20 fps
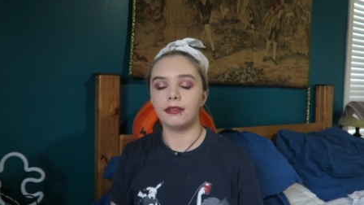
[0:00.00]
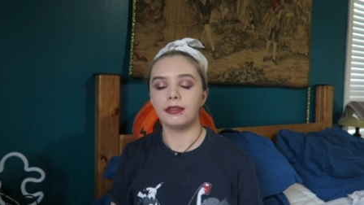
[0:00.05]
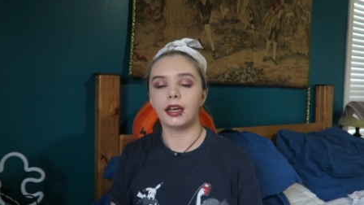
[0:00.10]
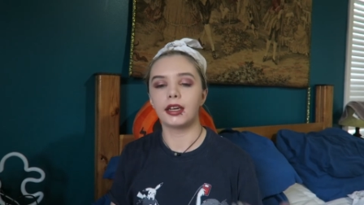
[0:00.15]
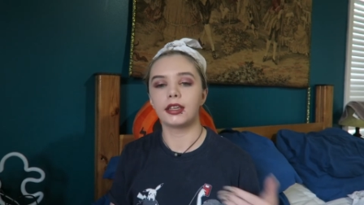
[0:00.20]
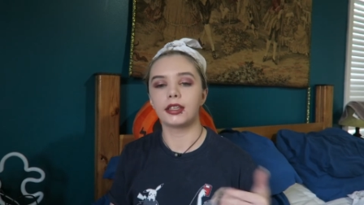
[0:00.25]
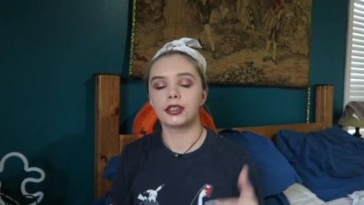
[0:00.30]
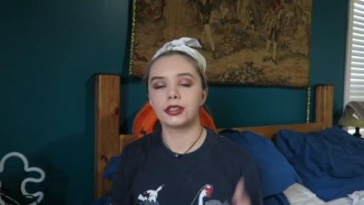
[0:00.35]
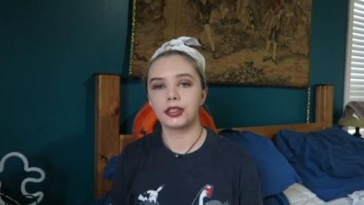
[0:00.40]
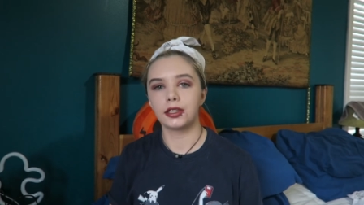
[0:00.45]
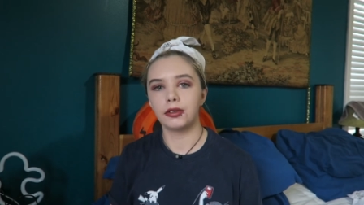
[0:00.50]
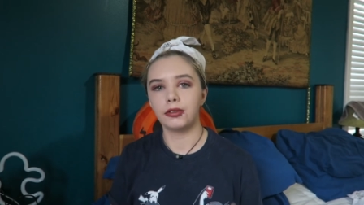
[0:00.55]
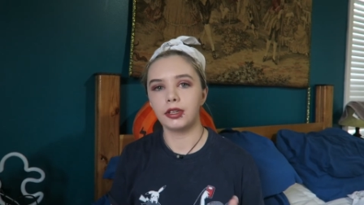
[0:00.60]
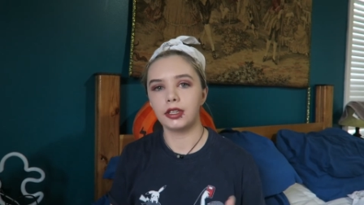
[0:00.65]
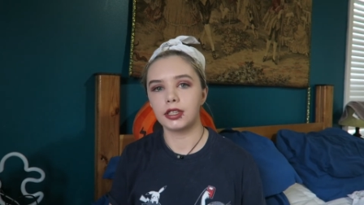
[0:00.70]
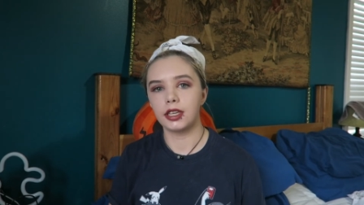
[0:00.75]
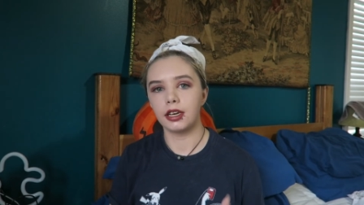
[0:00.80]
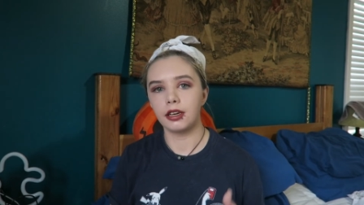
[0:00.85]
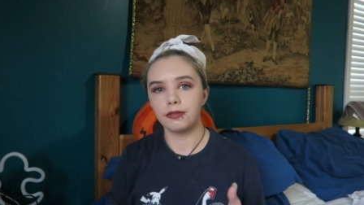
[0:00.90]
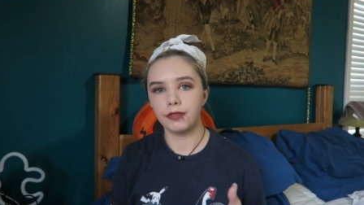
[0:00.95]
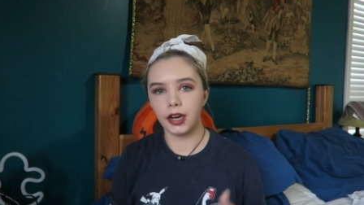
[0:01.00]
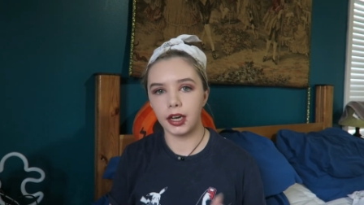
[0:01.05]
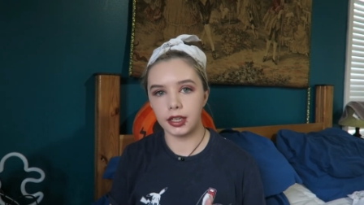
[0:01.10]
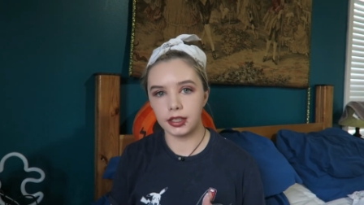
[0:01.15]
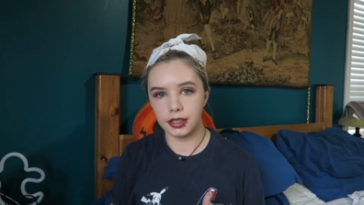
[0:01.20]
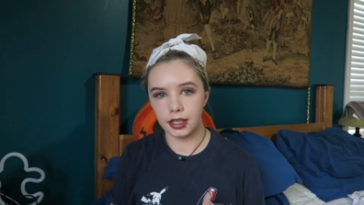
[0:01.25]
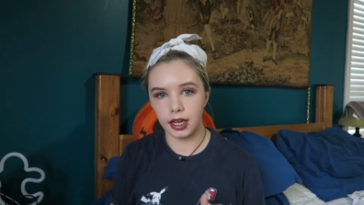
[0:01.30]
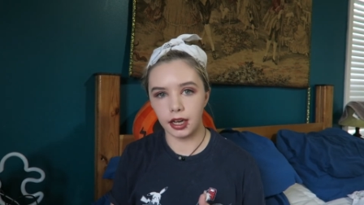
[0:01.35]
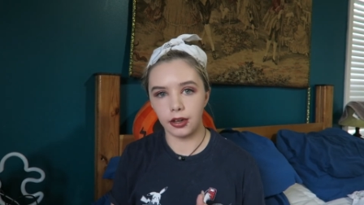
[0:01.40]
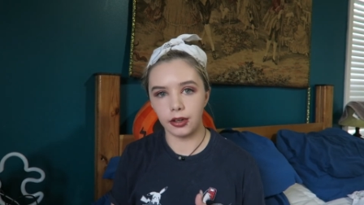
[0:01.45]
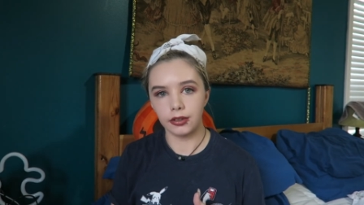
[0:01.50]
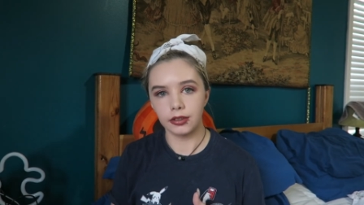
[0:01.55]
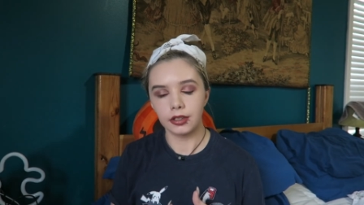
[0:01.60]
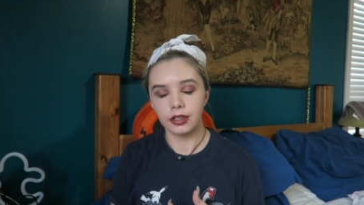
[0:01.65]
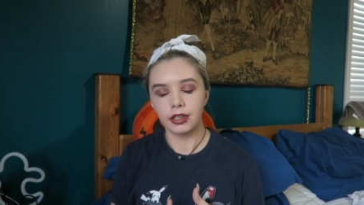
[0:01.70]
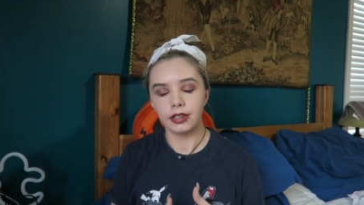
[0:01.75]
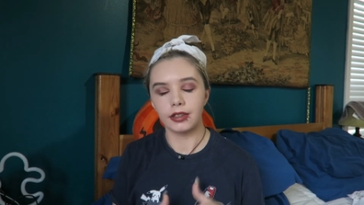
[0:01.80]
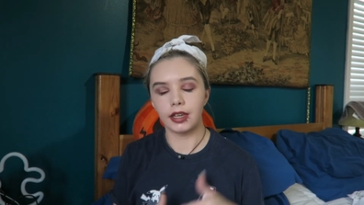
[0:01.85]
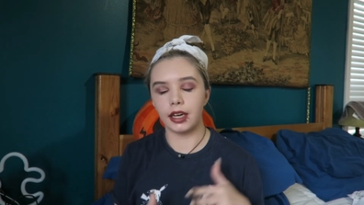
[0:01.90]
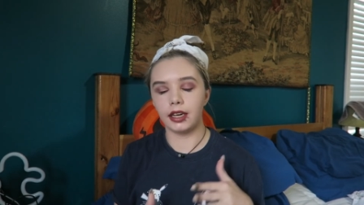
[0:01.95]
And then as soon as he finds out
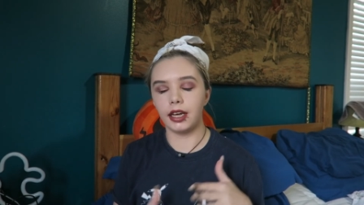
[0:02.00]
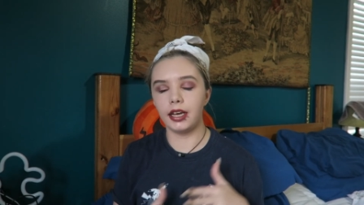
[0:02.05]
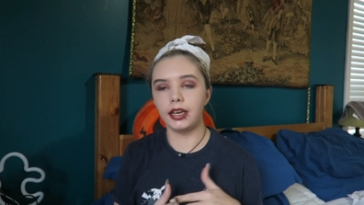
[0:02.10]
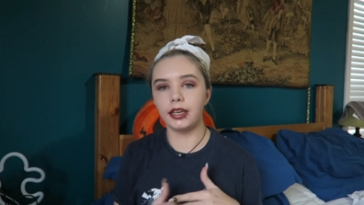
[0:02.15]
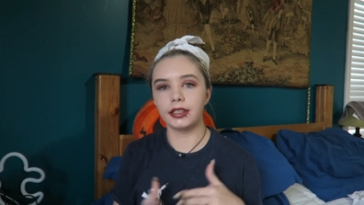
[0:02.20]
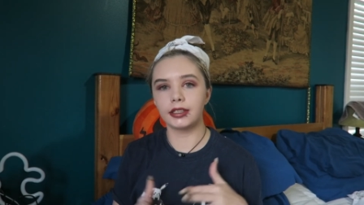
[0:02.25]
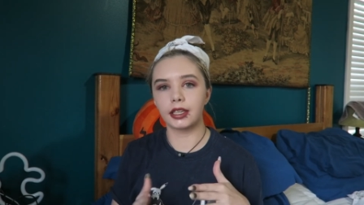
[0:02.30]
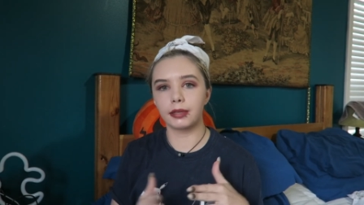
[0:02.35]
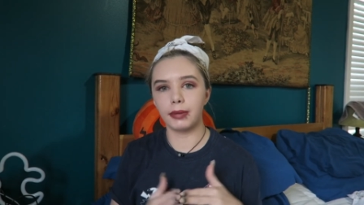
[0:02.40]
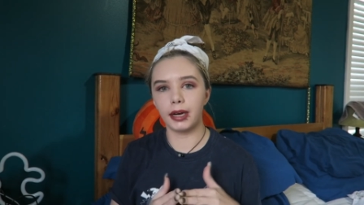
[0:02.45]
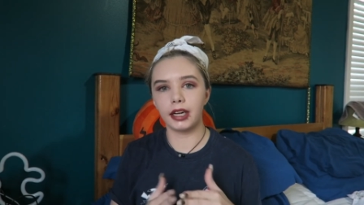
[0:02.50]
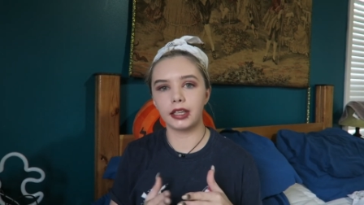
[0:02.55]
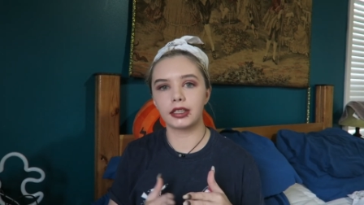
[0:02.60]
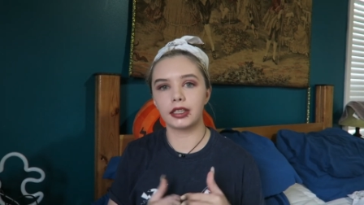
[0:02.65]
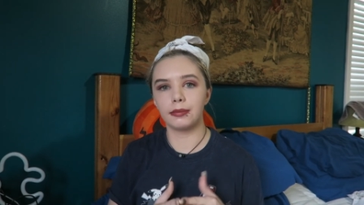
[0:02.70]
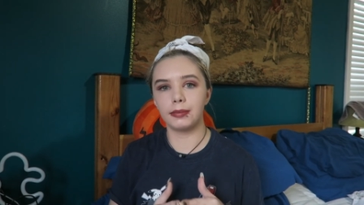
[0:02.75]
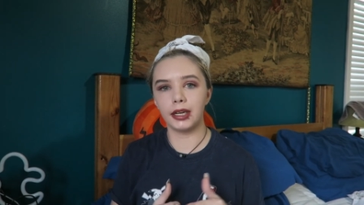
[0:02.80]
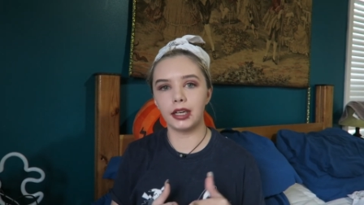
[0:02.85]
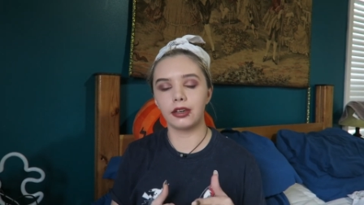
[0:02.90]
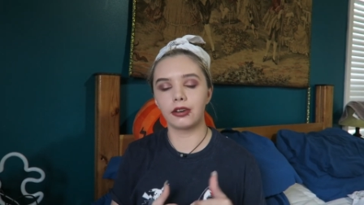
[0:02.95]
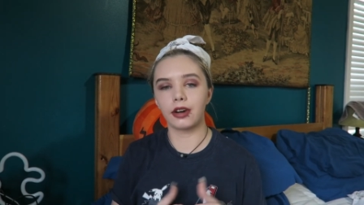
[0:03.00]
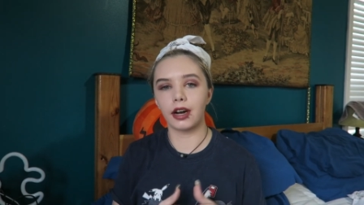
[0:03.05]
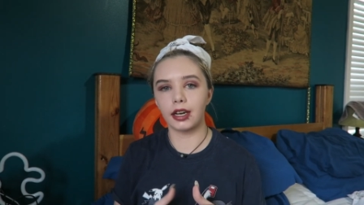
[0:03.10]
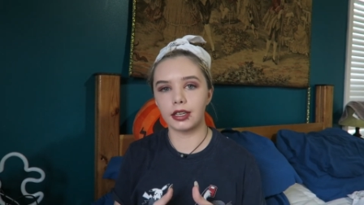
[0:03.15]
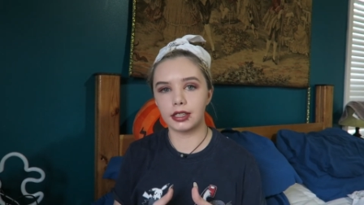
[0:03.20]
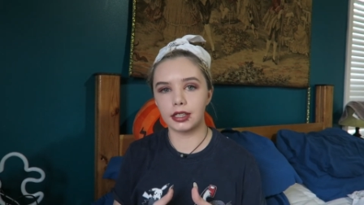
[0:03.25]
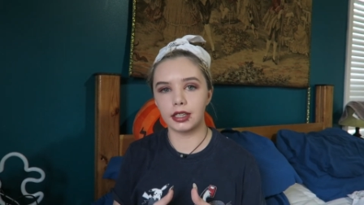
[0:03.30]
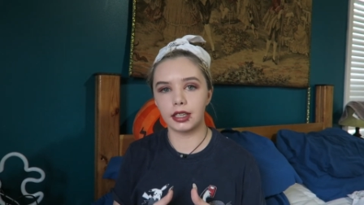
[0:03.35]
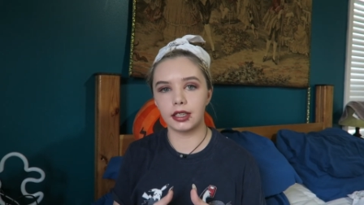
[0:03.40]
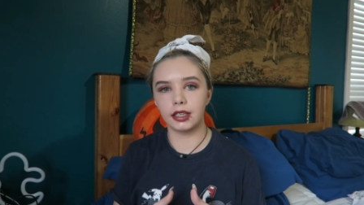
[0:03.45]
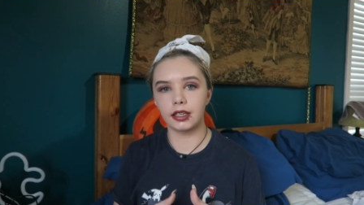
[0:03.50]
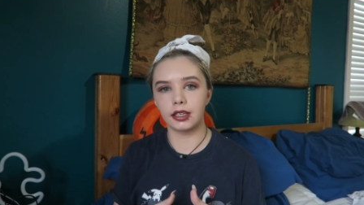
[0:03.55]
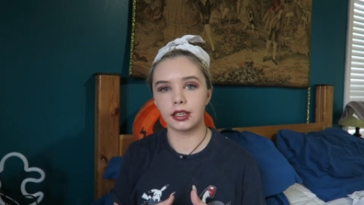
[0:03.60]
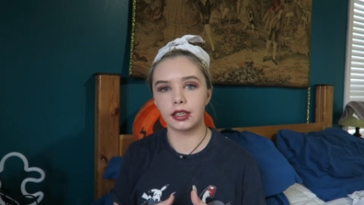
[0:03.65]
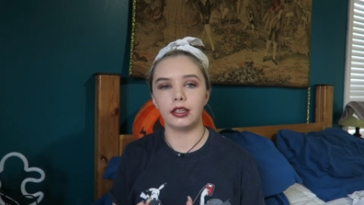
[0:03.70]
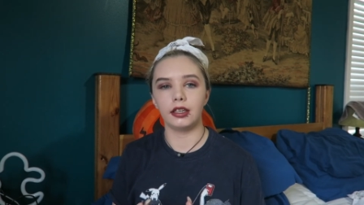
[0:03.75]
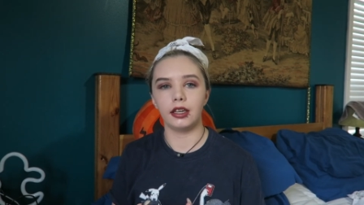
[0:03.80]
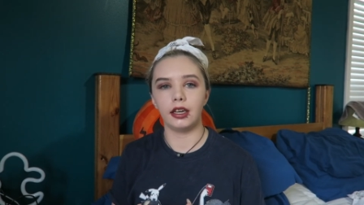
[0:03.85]
that he's about to be arrested,